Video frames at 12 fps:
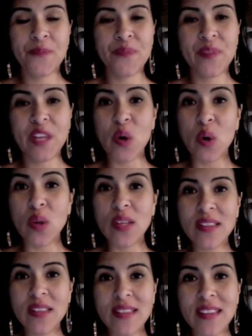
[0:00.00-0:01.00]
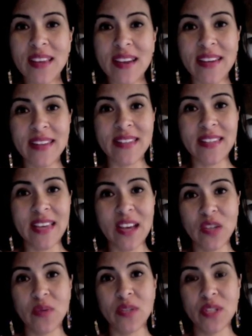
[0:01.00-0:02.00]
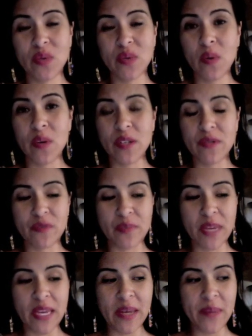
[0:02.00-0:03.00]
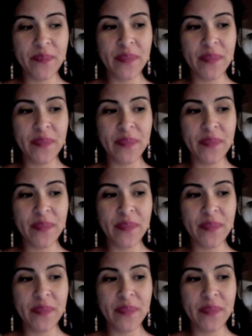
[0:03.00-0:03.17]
the only thing I can tell you, which is what works for me,